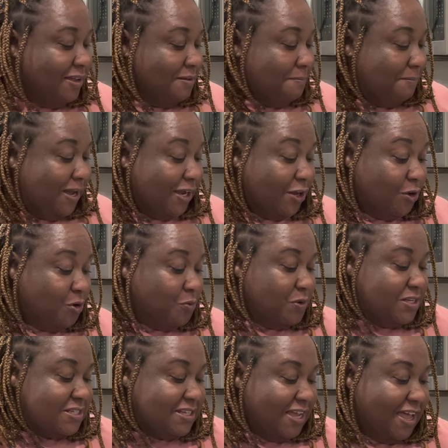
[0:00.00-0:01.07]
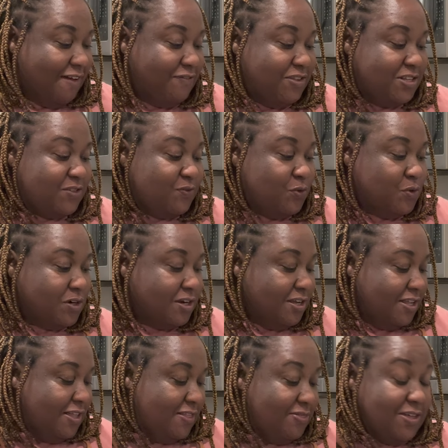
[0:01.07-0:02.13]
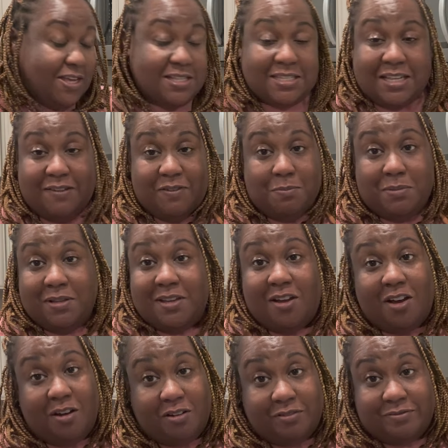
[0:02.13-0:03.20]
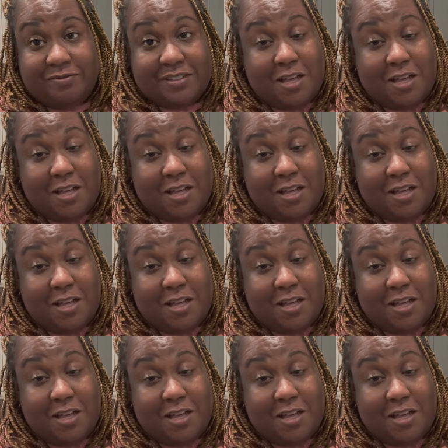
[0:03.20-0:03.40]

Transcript: My goal was to have this for Thanksgiving, but y'all,